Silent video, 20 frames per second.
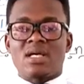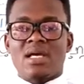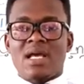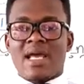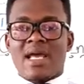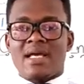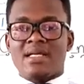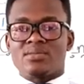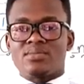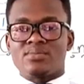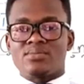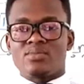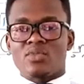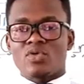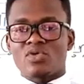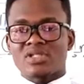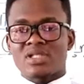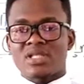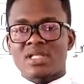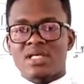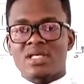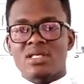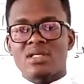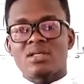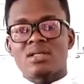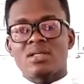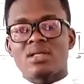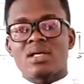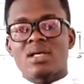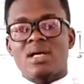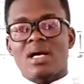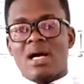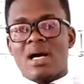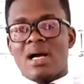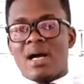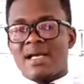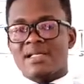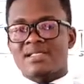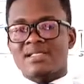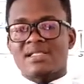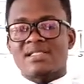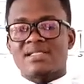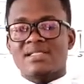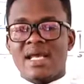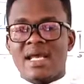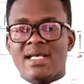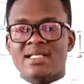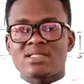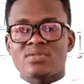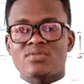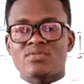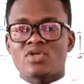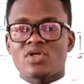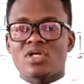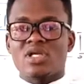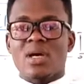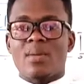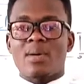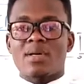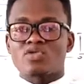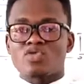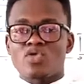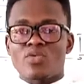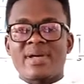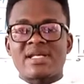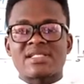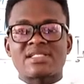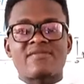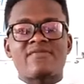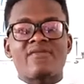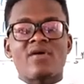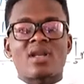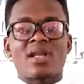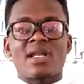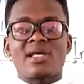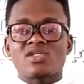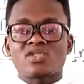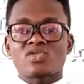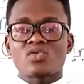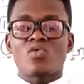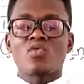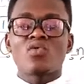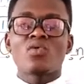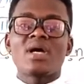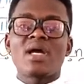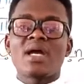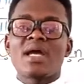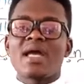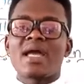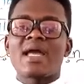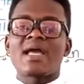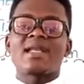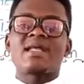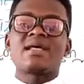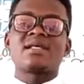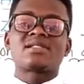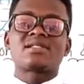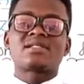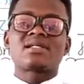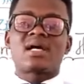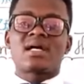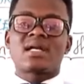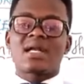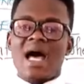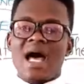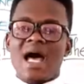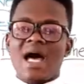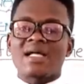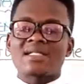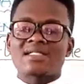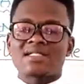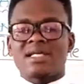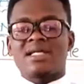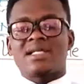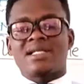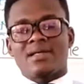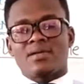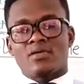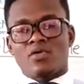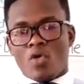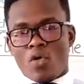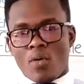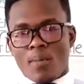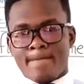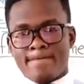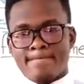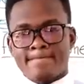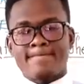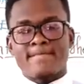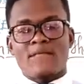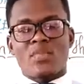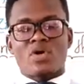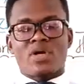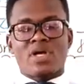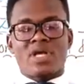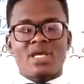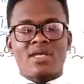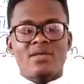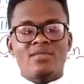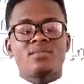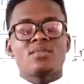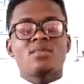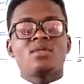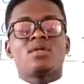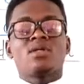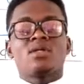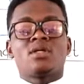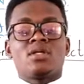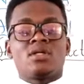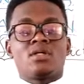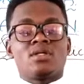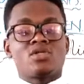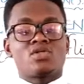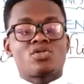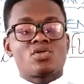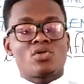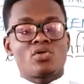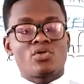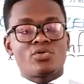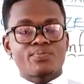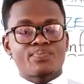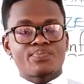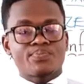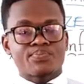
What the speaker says: and mostly as I said, we're talking about domestic violence, so it is an art in the home, okay? So